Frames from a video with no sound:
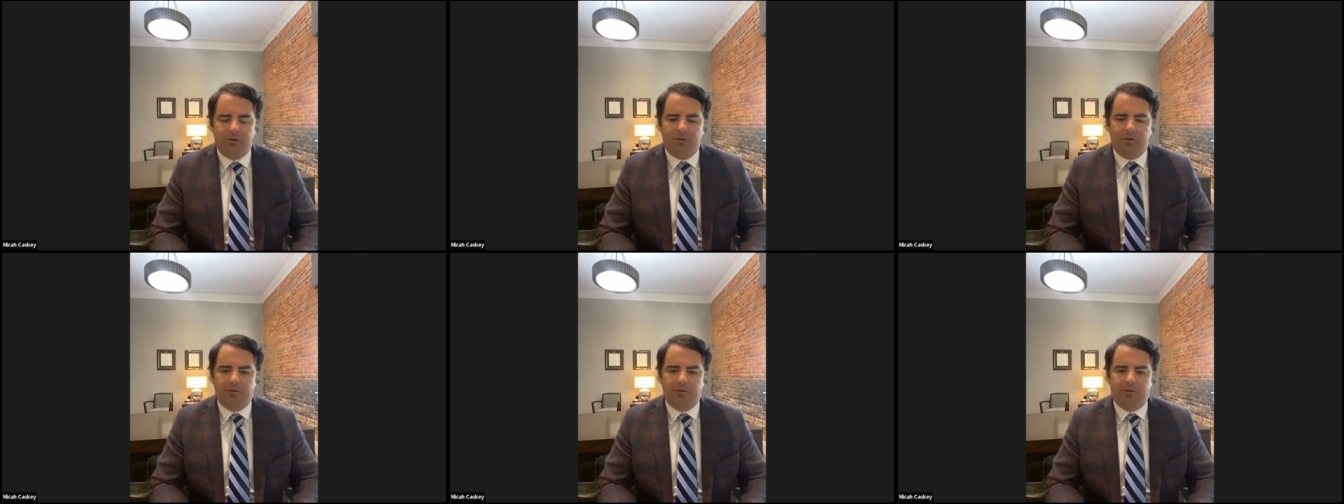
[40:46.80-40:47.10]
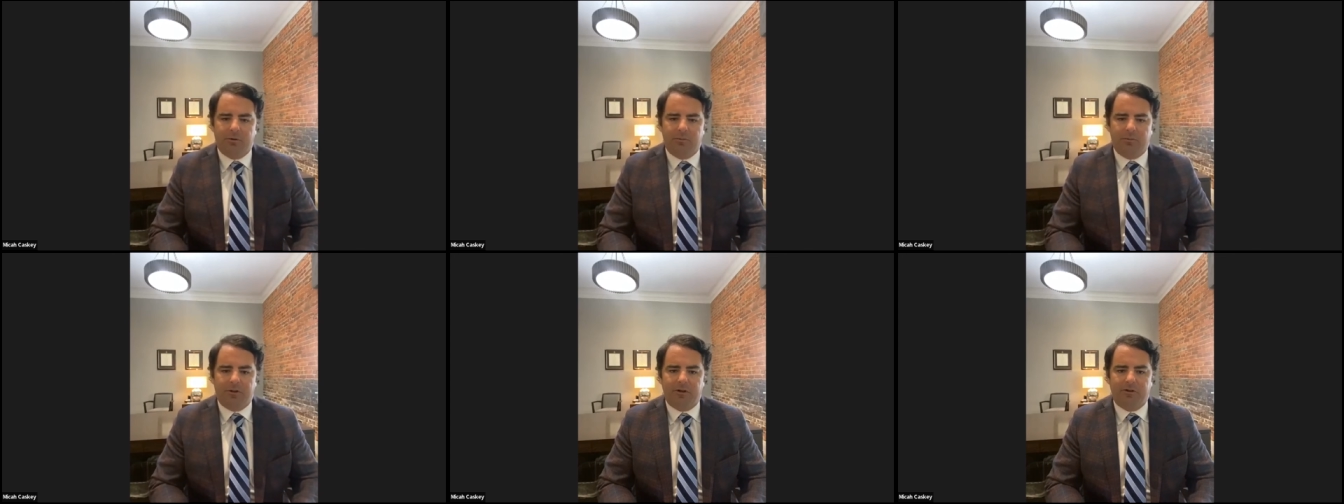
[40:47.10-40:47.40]

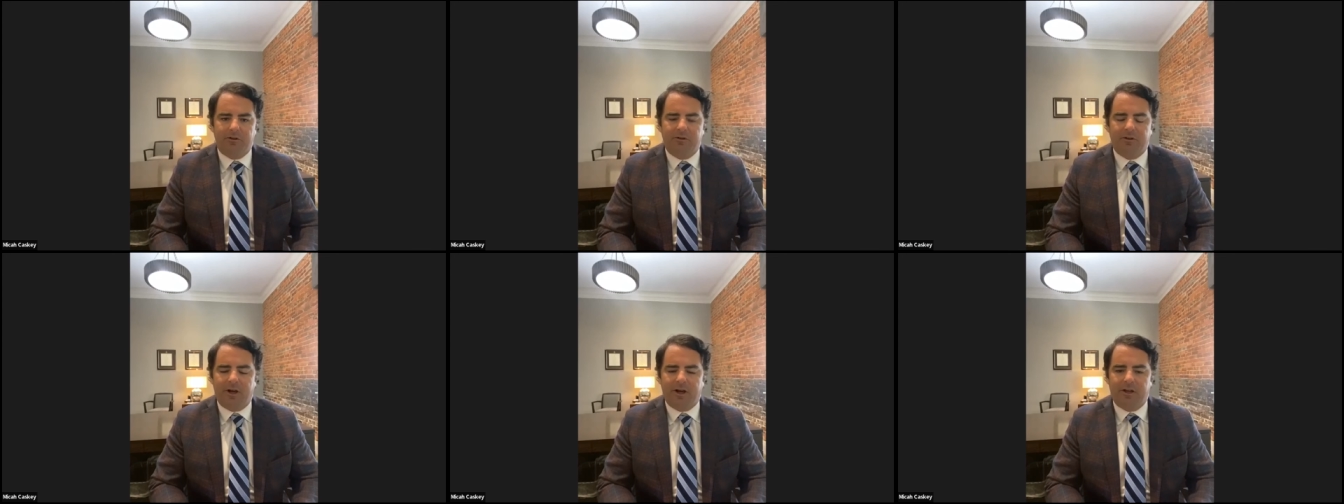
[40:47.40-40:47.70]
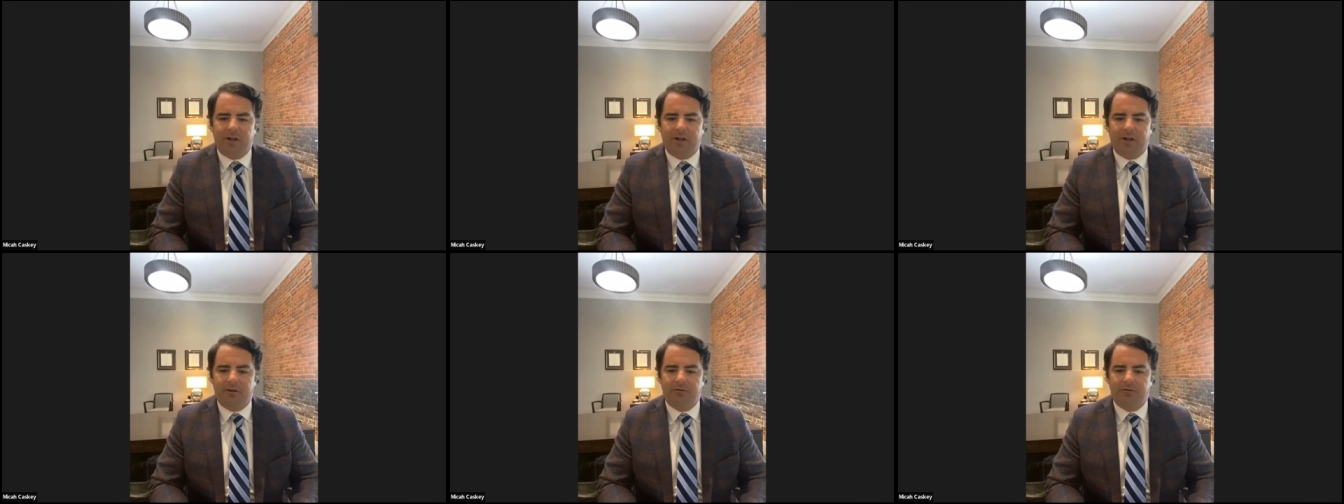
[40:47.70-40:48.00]
some of the
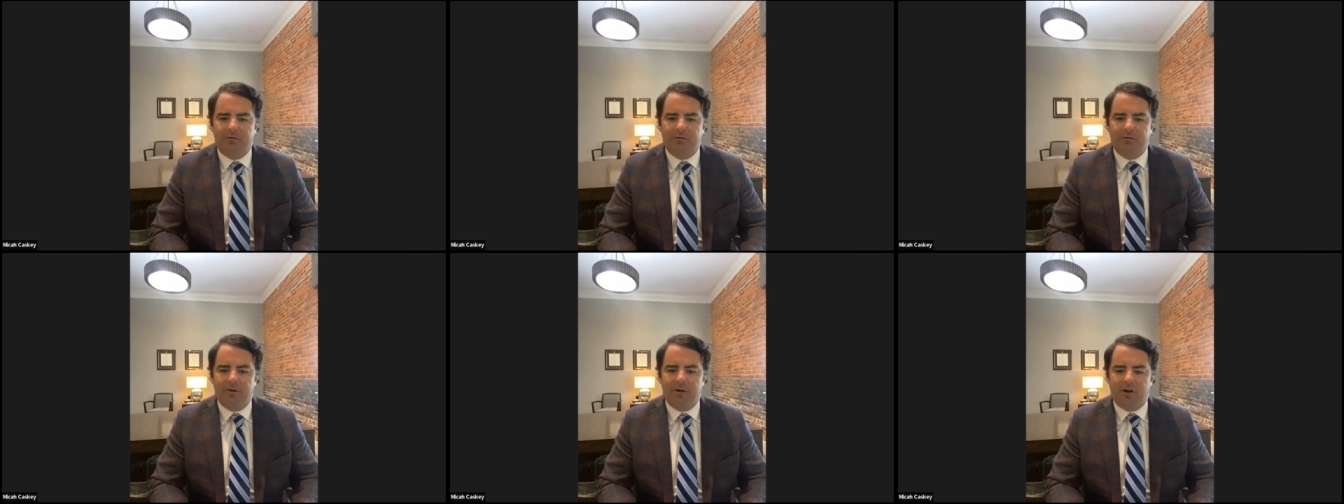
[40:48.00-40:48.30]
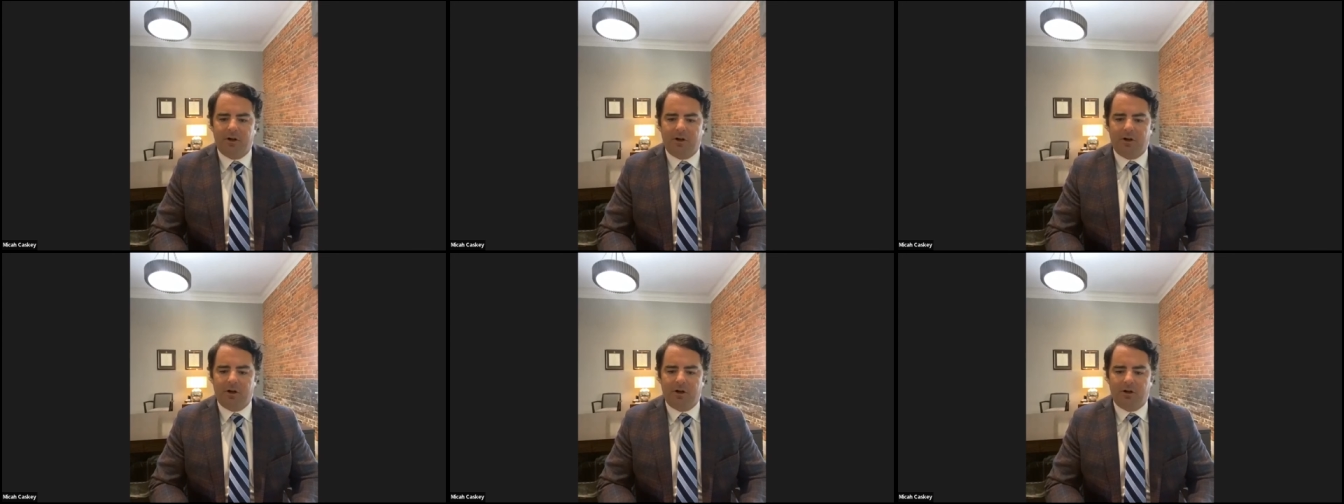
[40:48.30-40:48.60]
executive
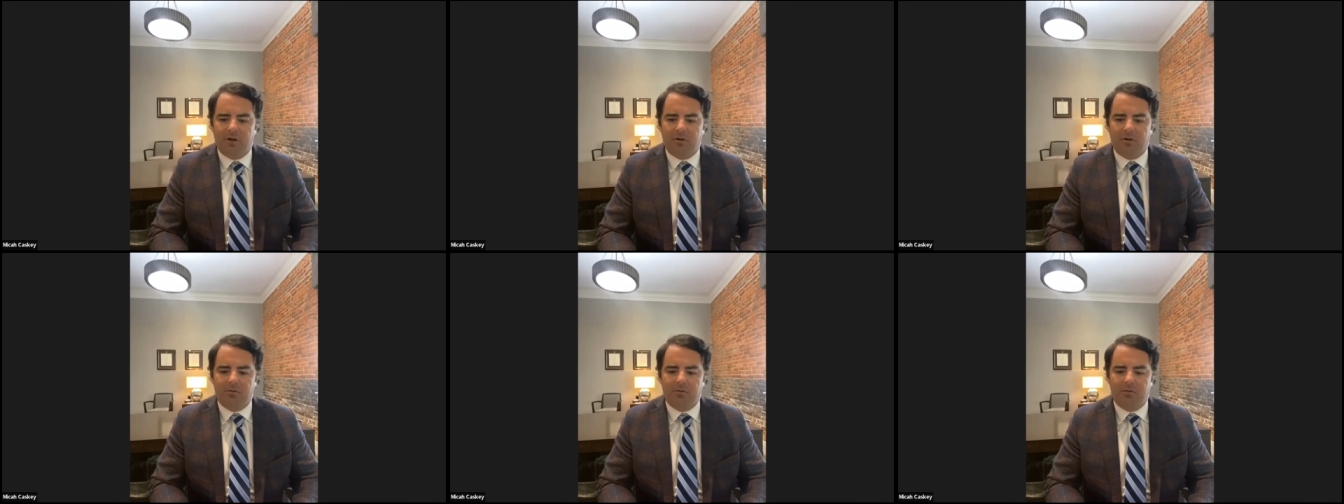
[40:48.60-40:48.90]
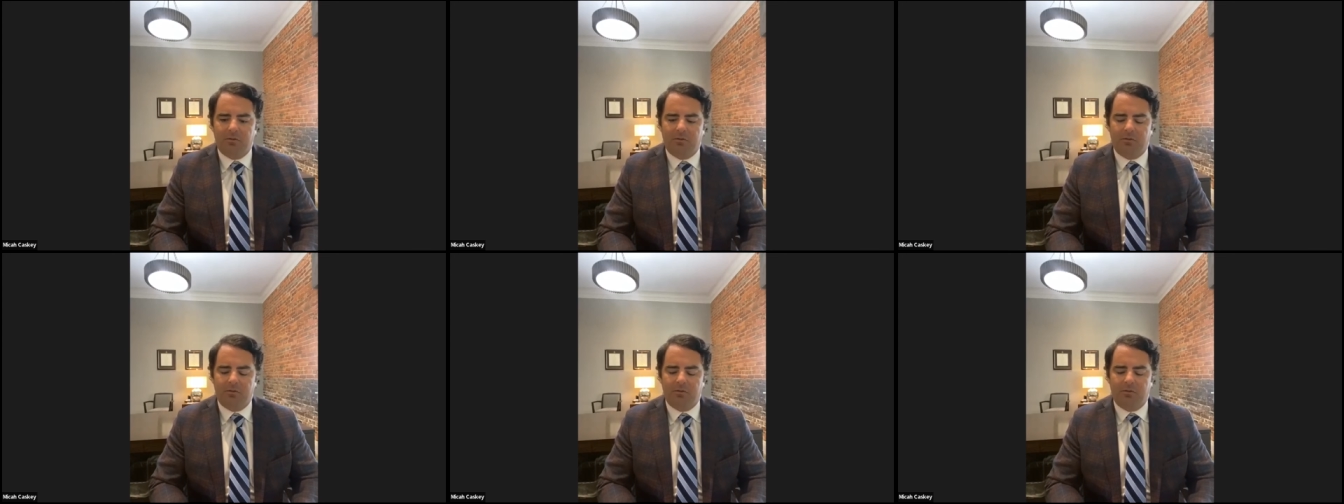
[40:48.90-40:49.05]
uh,